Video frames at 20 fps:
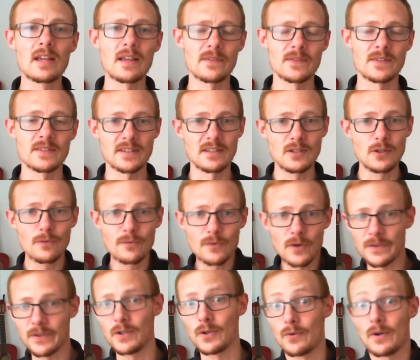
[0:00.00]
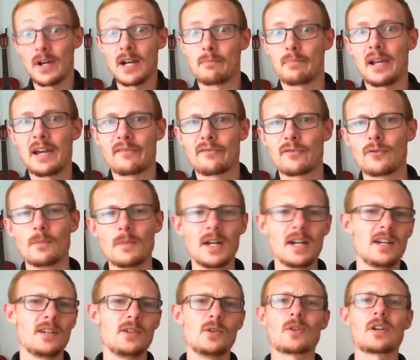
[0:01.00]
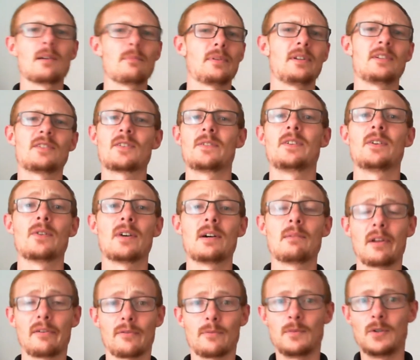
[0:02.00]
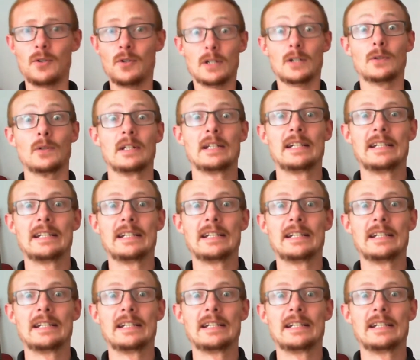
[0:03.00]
looking at this and you've got the Orion platform, your company's got the Orion platform,